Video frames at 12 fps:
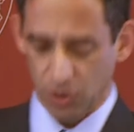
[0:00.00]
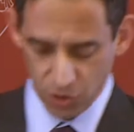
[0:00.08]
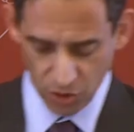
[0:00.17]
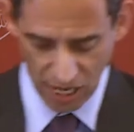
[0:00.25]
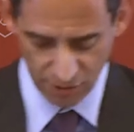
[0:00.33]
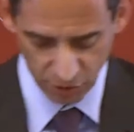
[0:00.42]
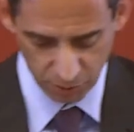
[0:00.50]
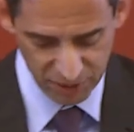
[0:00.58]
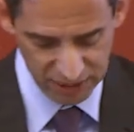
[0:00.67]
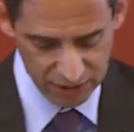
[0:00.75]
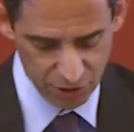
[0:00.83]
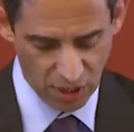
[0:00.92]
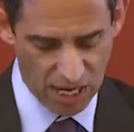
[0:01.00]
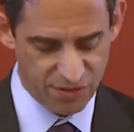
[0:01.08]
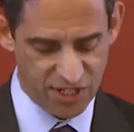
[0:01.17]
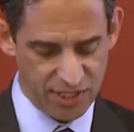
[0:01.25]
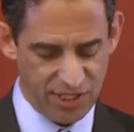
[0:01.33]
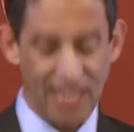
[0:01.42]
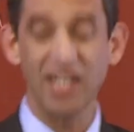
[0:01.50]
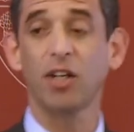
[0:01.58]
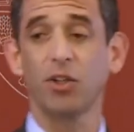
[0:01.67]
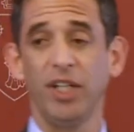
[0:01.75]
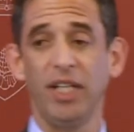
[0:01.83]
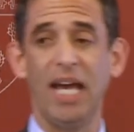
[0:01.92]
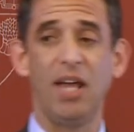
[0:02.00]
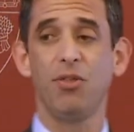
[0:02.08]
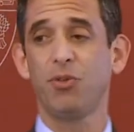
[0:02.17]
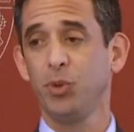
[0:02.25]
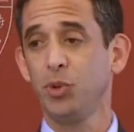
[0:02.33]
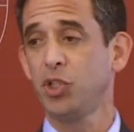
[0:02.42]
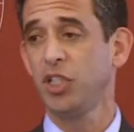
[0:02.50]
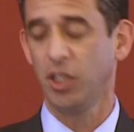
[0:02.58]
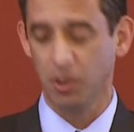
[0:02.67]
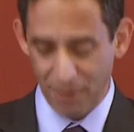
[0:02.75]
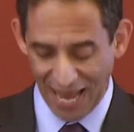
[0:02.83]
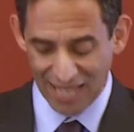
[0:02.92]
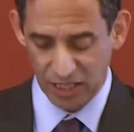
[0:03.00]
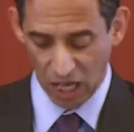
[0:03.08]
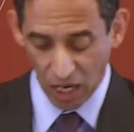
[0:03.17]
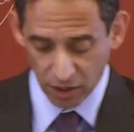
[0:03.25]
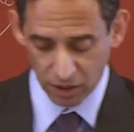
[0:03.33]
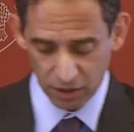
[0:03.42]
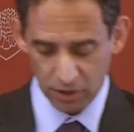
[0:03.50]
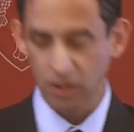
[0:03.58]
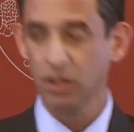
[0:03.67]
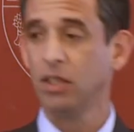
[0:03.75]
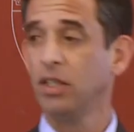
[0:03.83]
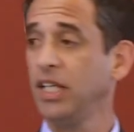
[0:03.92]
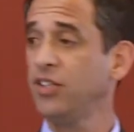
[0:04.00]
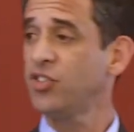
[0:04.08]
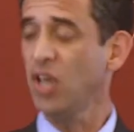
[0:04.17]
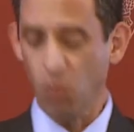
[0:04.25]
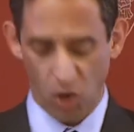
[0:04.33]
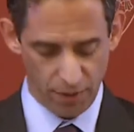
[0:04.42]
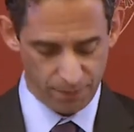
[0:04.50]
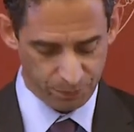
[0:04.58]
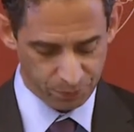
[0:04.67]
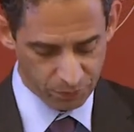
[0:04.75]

Driver B drives identically and through sheer bad luck hits someone.